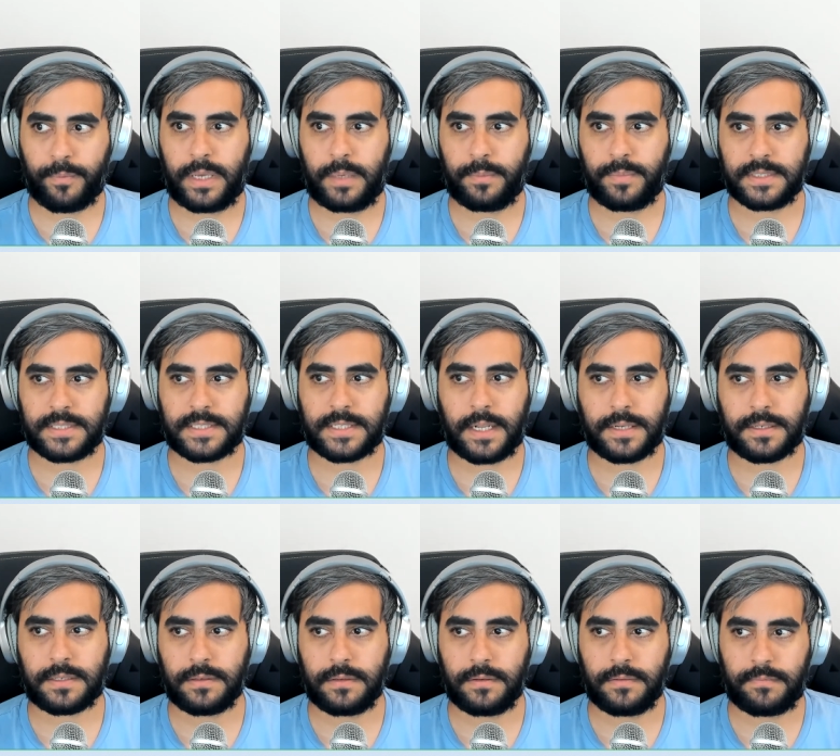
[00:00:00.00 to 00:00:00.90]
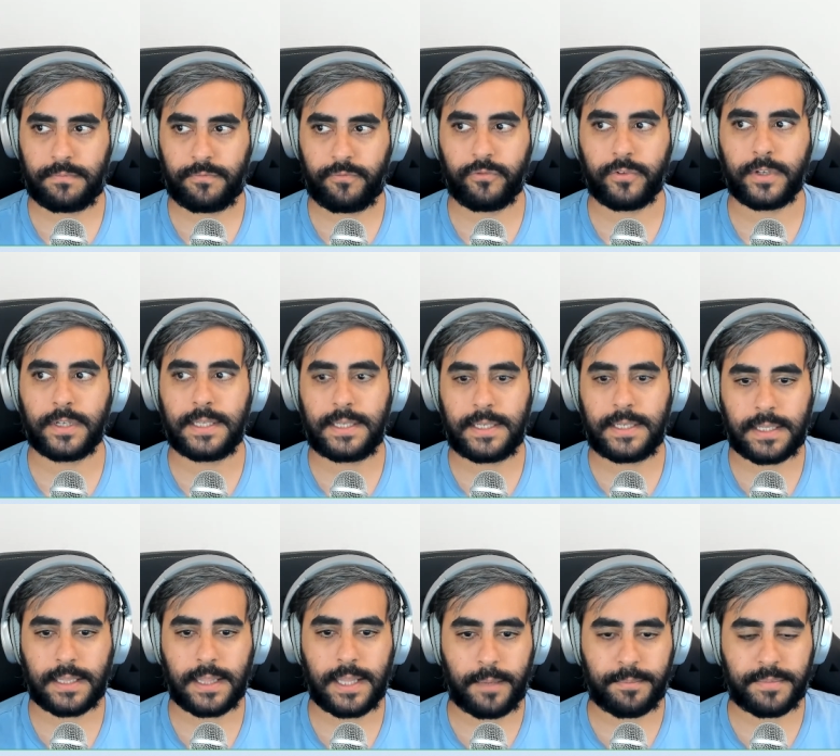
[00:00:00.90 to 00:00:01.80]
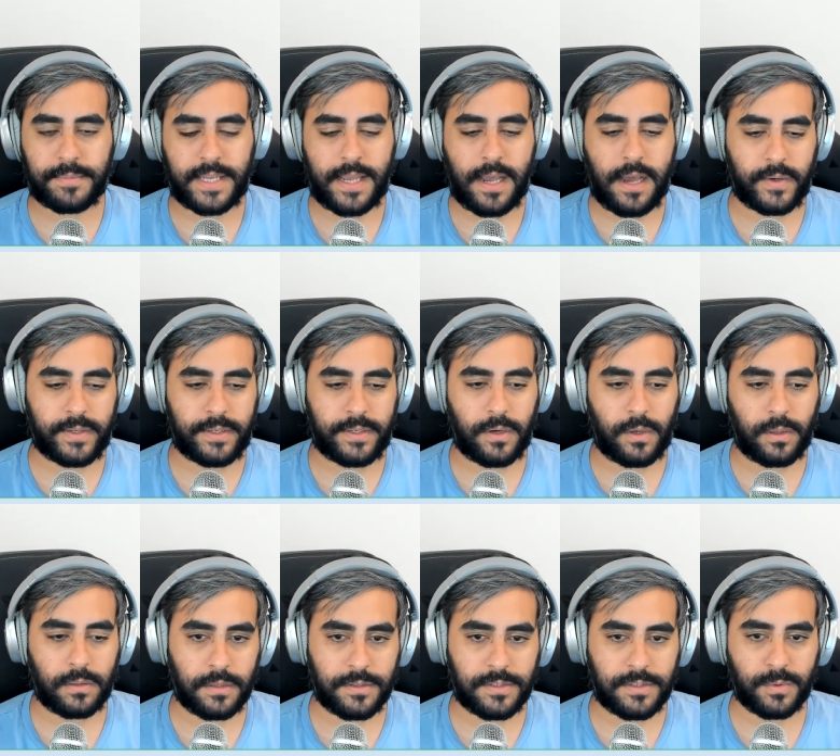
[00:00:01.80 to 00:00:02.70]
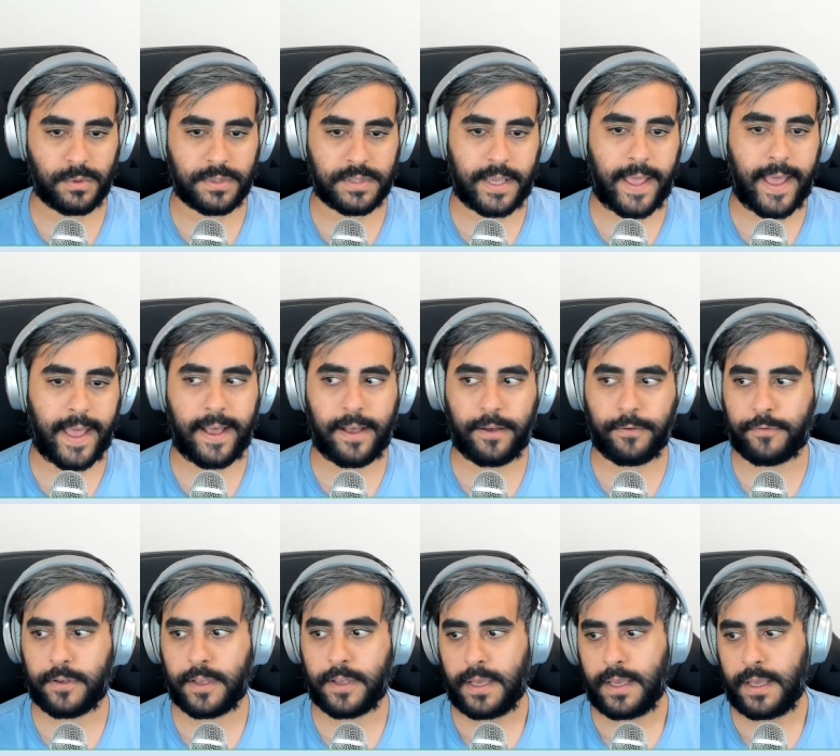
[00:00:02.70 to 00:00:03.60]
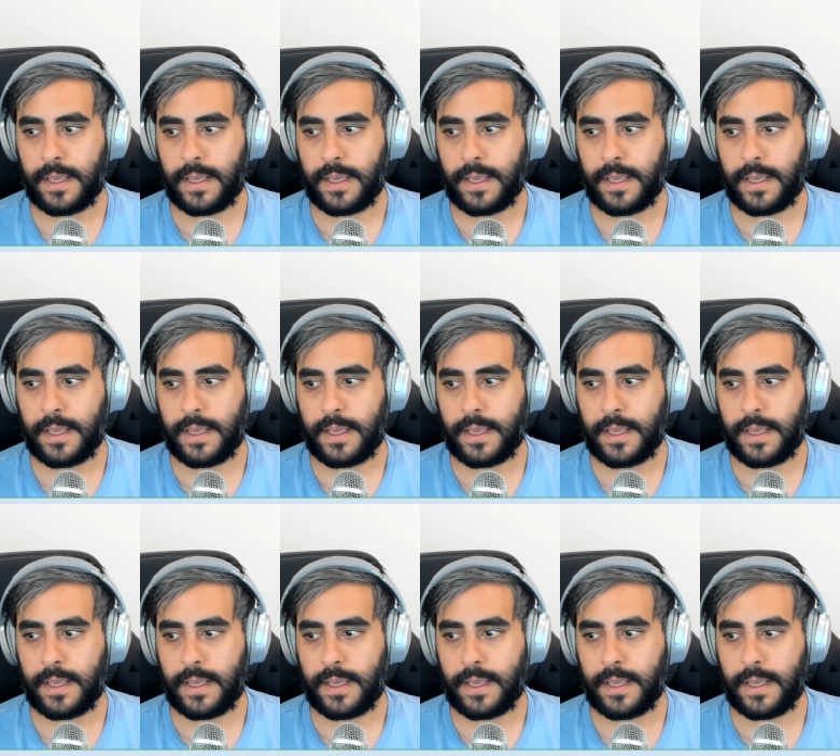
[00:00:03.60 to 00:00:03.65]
people start to really clamp down and hold on to what they have,